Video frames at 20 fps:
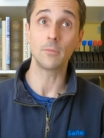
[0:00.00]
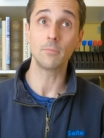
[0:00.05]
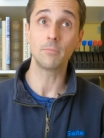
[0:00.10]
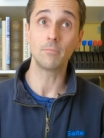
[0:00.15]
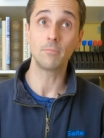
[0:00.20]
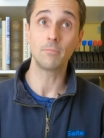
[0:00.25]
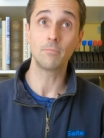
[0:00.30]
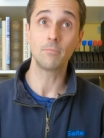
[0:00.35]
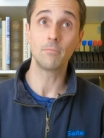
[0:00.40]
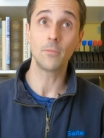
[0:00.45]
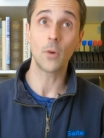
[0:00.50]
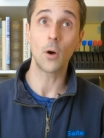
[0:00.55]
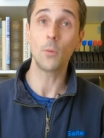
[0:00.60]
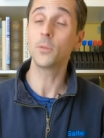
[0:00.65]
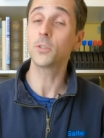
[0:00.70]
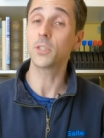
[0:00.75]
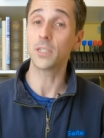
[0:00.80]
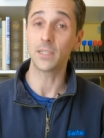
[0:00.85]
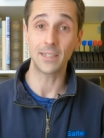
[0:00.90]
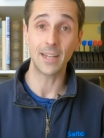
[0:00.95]
um,
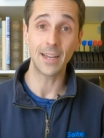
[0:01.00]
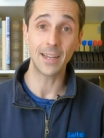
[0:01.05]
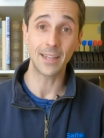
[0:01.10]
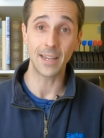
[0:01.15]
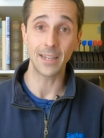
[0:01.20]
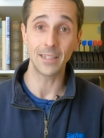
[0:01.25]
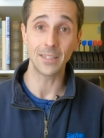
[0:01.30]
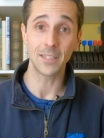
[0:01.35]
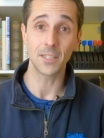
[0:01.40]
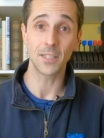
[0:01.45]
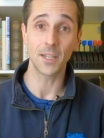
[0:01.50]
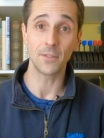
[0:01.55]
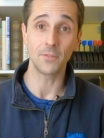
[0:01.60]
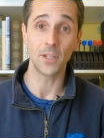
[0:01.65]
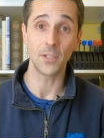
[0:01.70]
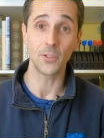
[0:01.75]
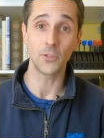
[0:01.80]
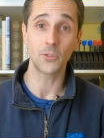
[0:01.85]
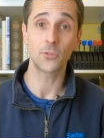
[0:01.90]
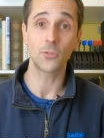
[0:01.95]
almost a decade since I've
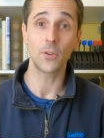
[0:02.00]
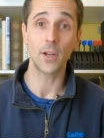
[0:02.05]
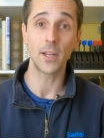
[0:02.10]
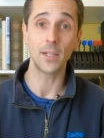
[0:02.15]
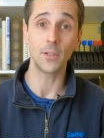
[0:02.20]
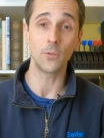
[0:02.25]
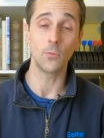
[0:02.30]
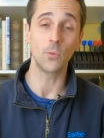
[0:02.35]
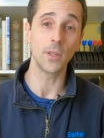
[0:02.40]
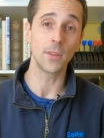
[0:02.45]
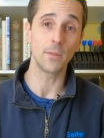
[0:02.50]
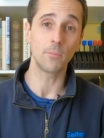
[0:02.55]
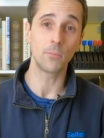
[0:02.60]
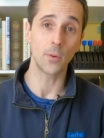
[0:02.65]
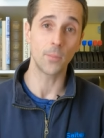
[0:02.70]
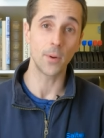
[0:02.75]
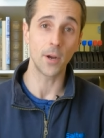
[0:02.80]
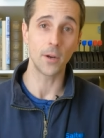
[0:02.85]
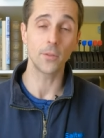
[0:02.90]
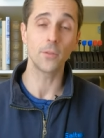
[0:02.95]
done training with
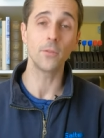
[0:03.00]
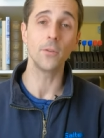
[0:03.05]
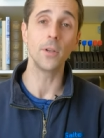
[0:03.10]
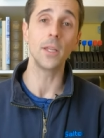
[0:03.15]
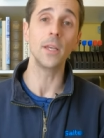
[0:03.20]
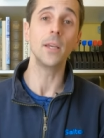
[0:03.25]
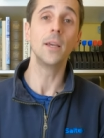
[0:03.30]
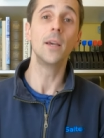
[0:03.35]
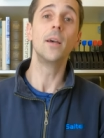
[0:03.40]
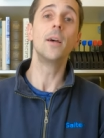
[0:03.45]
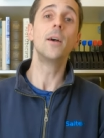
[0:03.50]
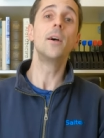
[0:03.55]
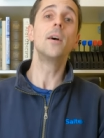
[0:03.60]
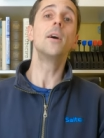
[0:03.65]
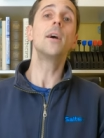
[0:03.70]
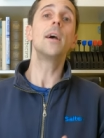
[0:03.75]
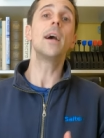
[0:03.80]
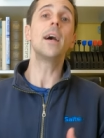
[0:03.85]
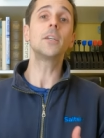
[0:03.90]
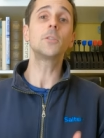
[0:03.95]
Prepare 3D.
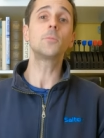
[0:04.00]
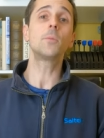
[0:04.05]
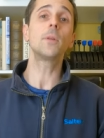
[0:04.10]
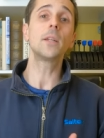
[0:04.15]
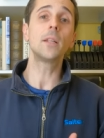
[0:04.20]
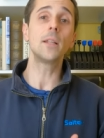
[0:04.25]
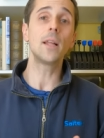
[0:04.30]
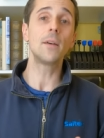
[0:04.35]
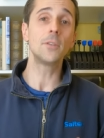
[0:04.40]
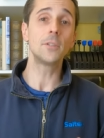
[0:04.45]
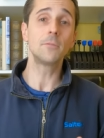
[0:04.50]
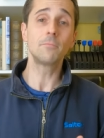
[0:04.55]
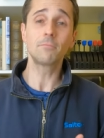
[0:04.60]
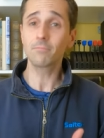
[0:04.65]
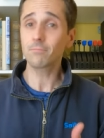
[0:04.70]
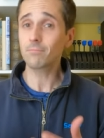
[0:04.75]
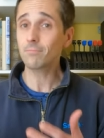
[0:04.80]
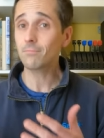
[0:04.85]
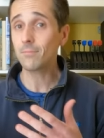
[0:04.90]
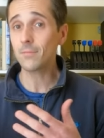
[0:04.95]
X-Plane 11,
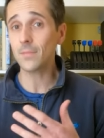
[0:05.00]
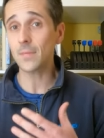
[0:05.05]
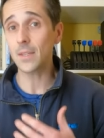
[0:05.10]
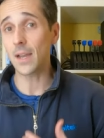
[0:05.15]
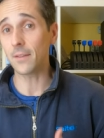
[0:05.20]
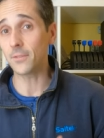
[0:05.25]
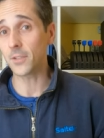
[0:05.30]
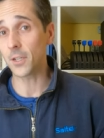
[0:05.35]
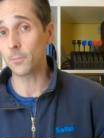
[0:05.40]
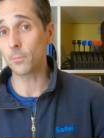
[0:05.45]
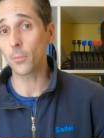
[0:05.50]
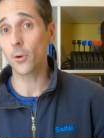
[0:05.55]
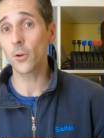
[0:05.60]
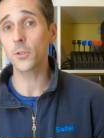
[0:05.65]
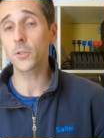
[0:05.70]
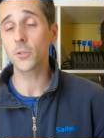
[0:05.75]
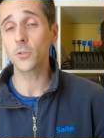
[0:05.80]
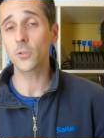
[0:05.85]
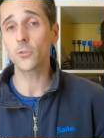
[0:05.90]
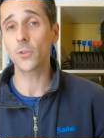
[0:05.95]
I've done
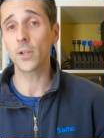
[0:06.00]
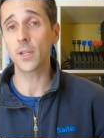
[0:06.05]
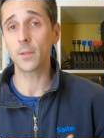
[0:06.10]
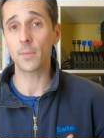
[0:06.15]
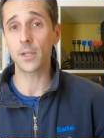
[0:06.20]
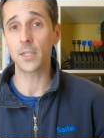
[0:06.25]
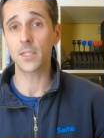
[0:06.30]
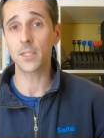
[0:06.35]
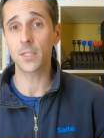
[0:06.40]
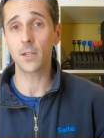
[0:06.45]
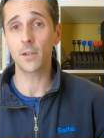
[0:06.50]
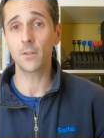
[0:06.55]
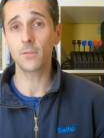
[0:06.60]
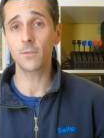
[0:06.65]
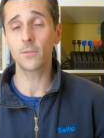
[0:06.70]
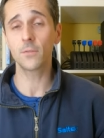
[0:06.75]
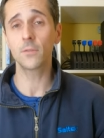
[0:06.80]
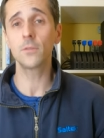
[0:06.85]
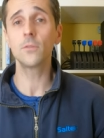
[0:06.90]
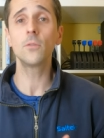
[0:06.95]
personal training
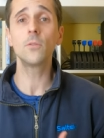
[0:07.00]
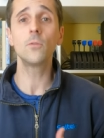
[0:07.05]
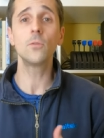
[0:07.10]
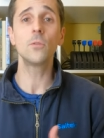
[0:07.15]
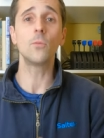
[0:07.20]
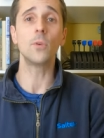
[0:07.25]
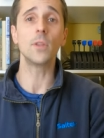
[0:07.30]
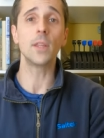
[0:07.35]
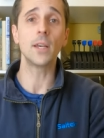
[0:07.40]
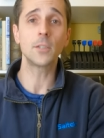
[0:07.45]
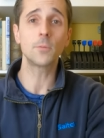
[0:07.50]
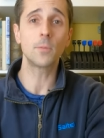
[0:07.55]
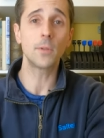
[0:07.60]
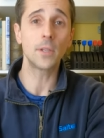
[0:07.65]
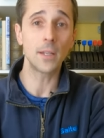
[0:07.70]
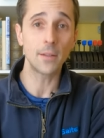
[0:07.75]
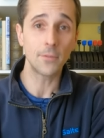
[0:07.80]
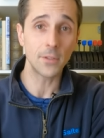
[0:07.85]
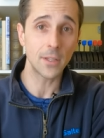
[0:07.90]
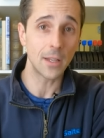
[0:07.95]
myself with
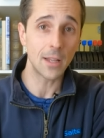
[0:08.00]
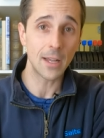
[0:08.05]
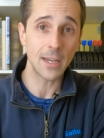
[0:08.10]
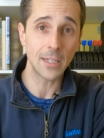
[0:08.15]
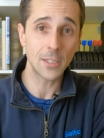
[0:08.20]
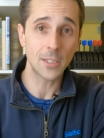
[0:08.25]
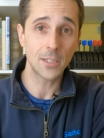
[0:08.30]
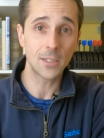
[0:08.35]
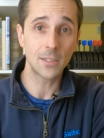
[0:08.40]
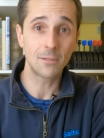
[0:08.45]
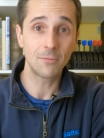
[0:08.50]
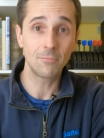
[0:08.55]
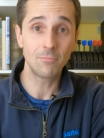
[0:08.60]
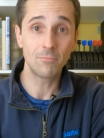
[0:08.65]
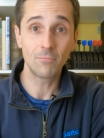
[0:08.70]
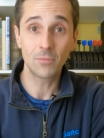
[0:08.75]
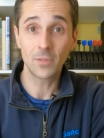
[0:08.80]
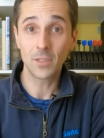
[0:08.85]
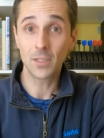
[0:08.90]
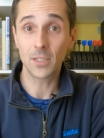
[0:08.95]
X-Plane 11 the last
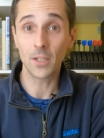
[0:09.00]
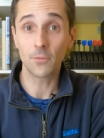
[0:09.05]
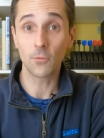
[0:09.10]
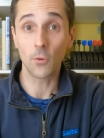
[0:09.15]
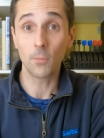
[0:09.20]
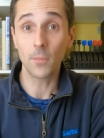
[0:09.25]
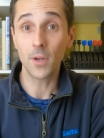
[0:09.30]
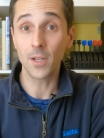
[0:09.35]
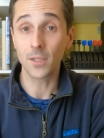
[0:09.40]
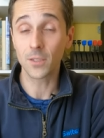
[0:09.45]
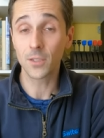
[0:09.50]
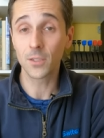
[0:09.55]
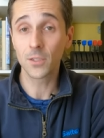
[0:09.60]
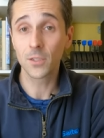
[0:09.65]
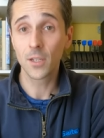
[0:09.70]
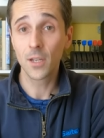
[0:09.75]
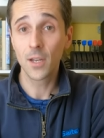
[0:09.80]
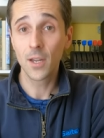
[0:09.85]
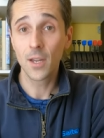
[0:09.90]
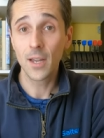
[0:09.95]
several months.
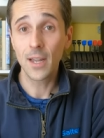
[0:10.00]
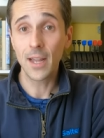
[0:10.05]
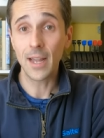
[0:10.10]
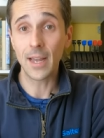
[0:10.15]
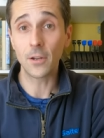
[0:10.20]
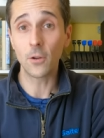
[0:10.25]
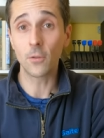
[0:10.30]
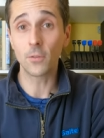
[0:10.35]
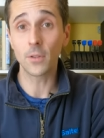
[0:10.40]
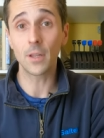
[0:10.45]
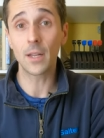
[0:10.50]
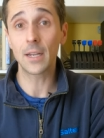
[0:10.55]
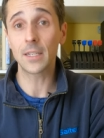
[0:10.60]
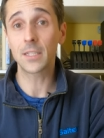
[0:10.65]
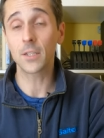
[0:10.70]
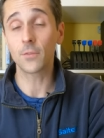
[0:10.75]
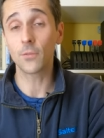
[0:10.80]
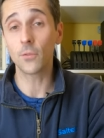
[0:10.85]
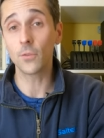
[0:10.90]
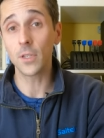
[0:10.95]
And over the
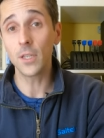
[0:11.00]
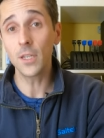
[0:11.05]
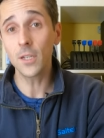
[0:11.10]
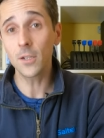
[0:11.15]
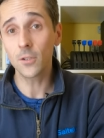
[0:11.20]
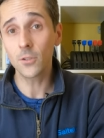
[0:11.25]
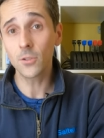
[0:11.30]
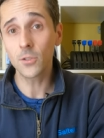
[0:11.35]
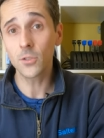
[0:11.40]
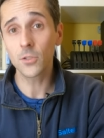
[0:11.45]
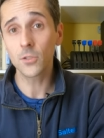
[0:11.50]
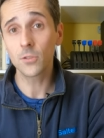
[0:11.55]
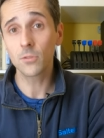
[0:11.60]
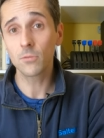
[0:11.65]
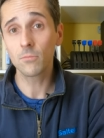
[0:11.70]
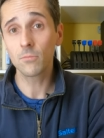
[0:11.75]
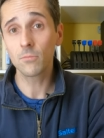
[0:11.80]
last several years,